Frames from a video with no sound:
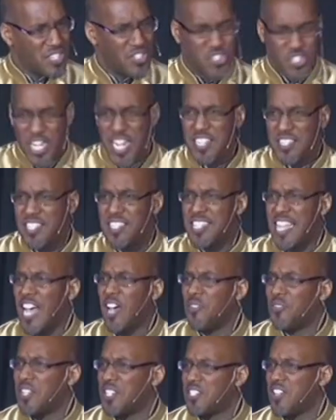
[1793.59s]
chases
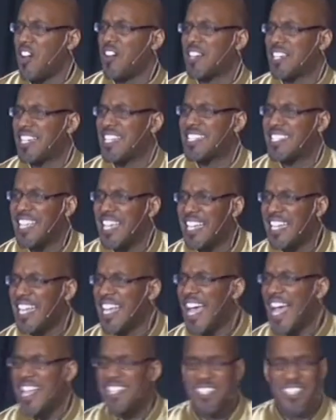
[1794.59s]
out the darkness, it,
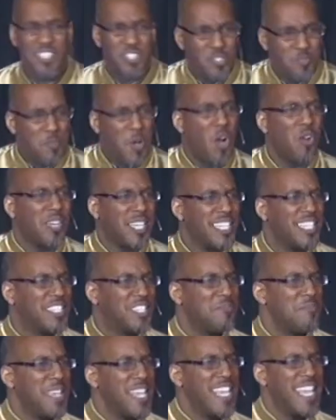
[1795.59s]
as he spoke
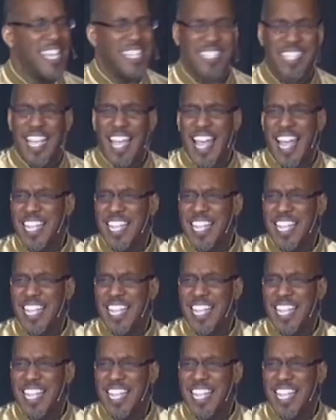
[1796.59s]
into me, as,